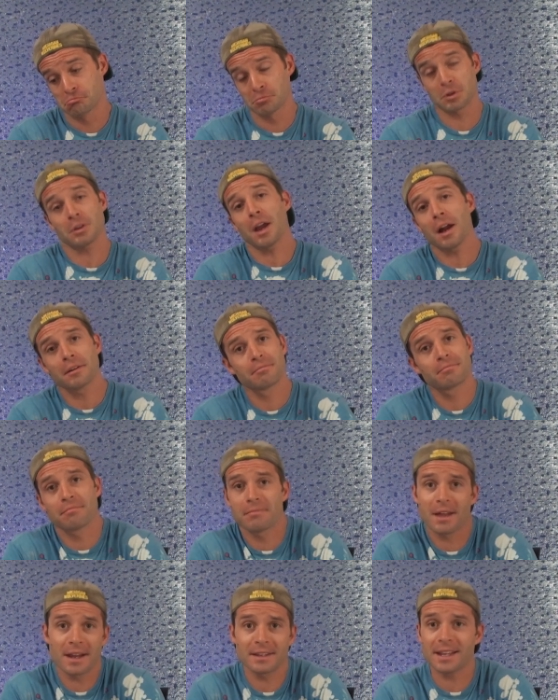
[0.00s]
so yeah,
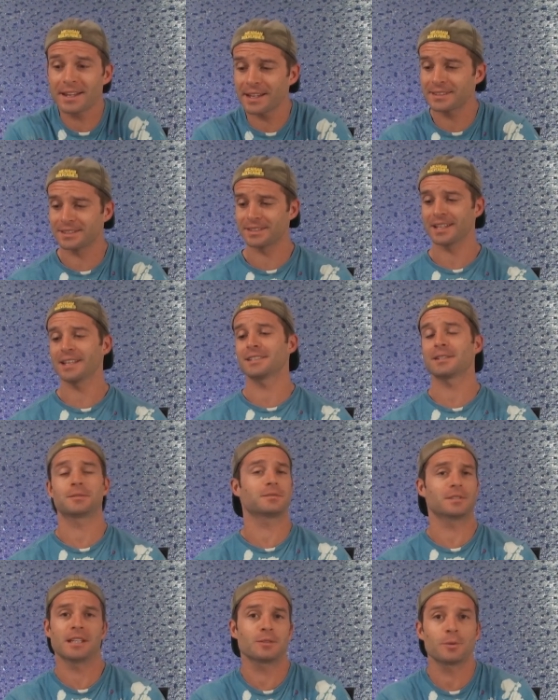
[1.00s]
that's
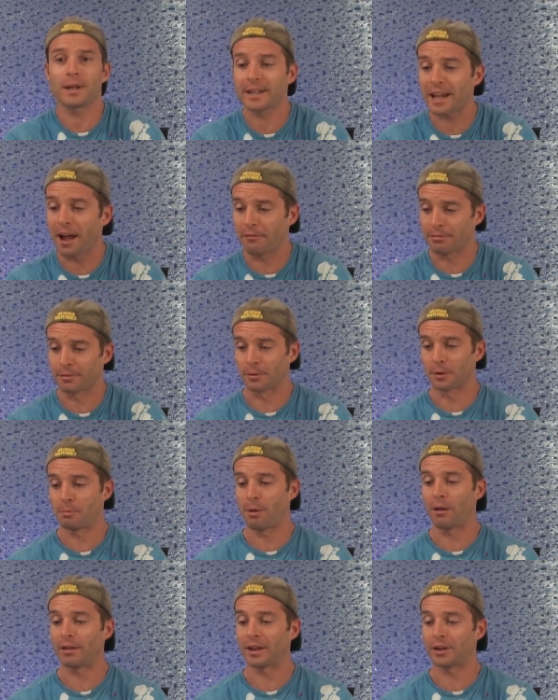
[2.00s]
what I got for
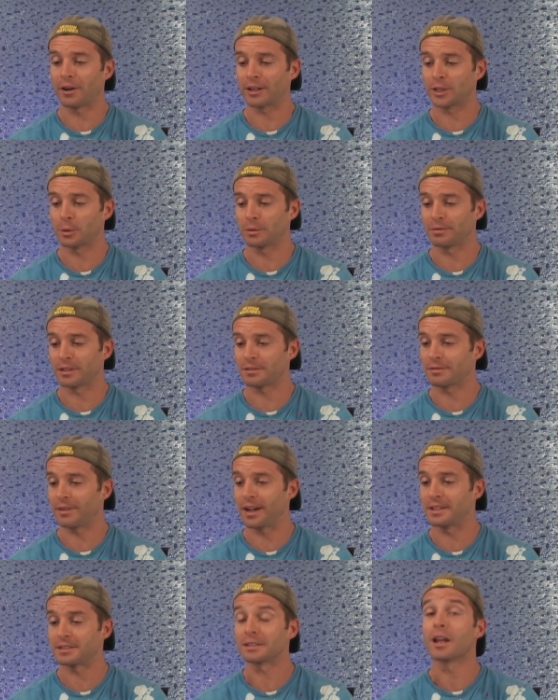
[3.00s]
Paulaner Oktoberfest
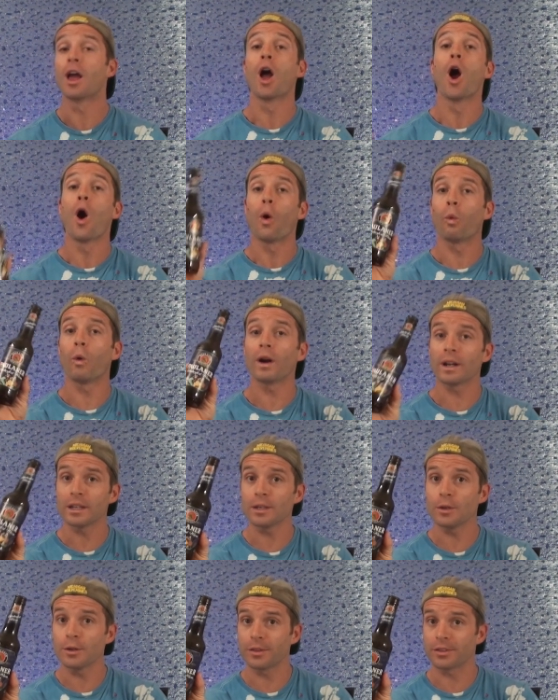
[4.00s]
Wiesn. What do
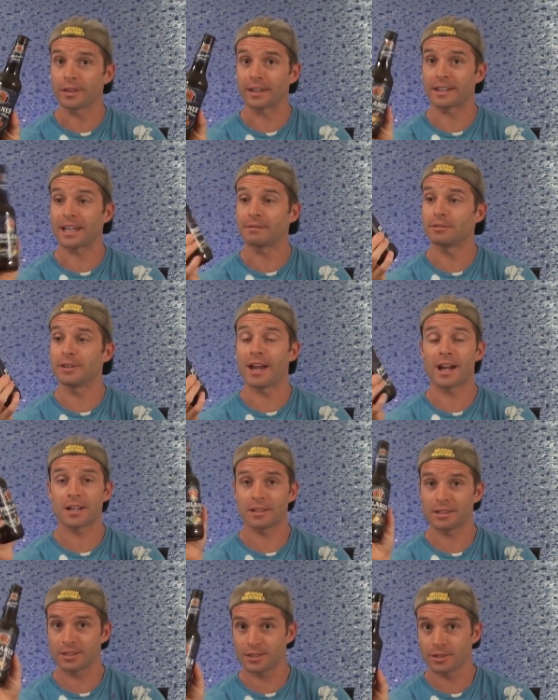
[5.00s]
you think? Have you had
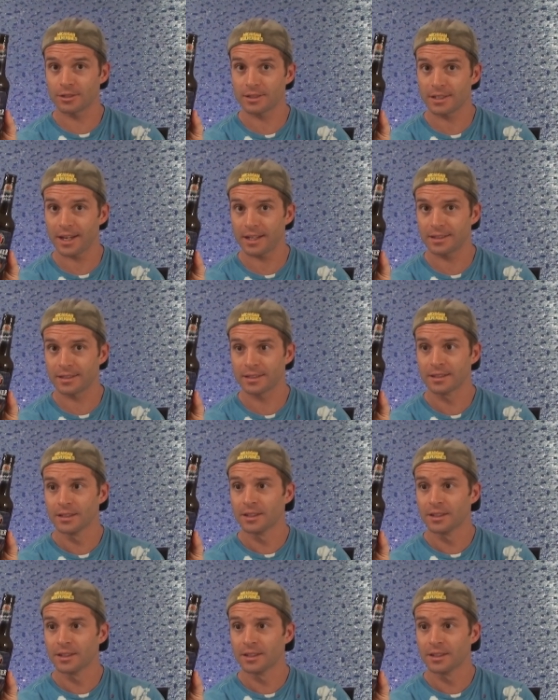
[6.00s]
it this year yet?